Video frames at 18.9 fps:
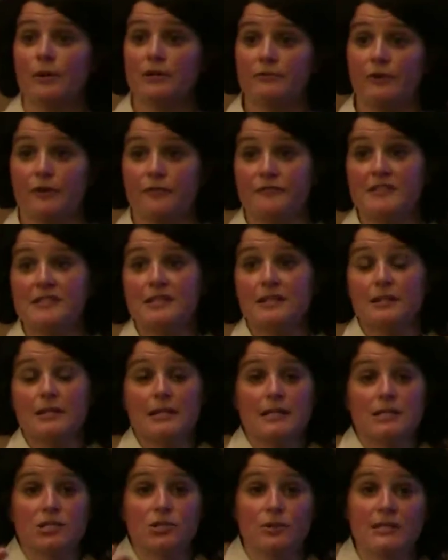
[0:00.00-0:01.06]
of our
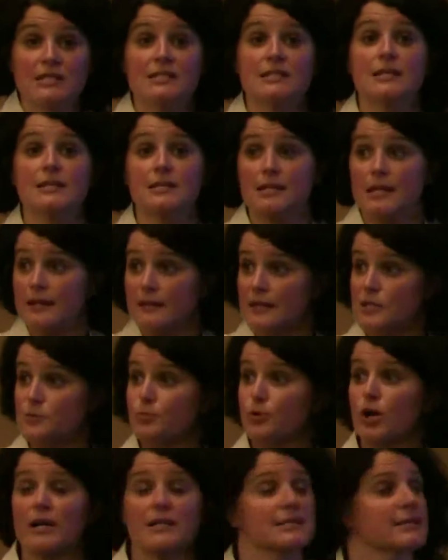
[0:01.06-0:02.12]
facilities to assist in this
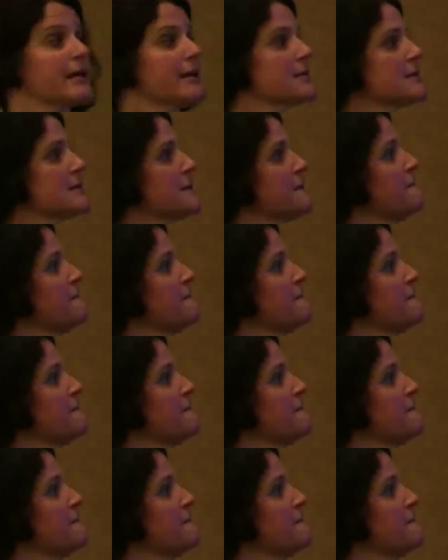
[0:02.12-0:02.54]
process.